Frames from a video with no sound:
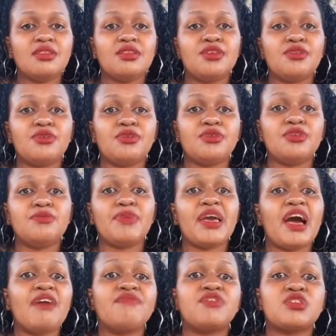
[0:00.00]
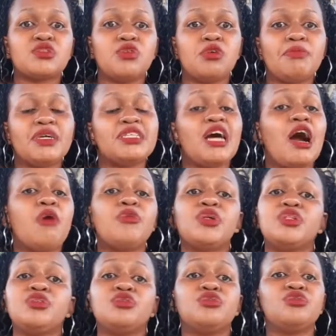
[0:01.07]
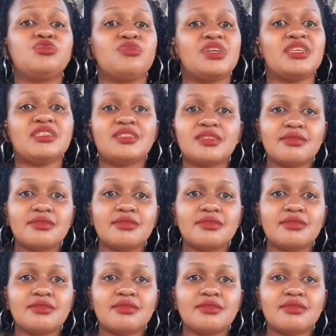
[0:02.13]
You may have this goal, but how will you do it?